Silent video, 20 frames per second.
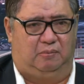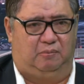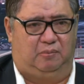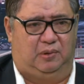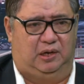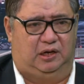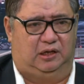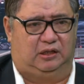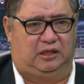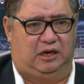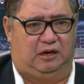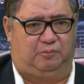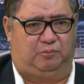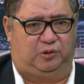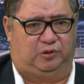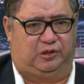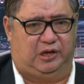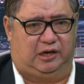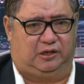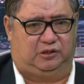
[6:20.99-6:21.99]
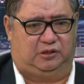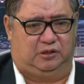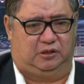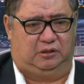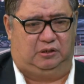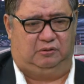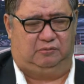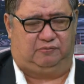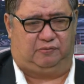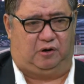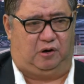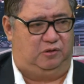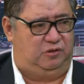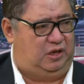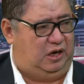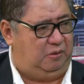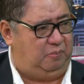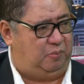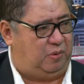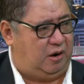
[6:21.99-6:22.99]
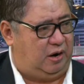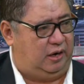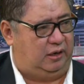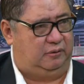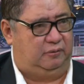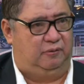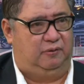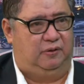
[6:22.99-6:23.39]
military protection on their part.